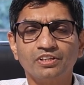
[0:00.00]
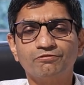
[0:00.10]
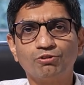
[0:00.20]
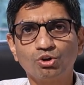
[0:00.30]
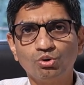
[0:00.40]

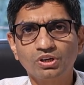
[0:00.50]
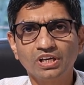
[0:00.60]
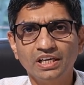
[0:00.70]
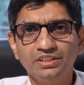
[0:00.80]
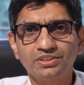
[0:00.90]
For
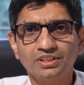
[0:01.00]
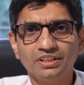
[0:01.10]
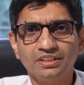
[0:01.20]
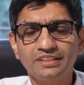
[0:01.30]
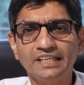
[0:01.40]
localized
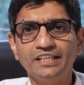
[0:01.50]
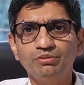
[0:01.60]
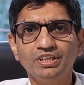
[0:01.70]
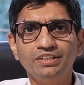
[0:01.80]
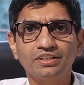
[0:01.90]

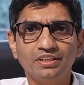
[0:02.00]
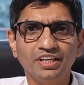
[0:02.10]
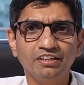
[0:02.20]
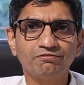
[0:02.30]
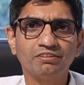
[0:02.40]

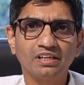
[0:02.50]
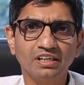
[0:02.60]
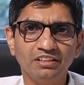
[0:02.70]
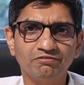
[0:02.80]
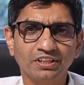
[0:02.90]
treatment-naive
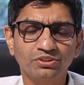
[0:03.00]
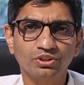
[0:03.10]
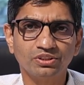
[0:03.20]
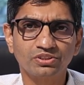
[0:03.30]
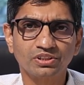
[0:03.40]
fungal
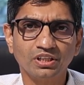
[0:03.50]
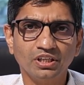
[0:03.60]
infections,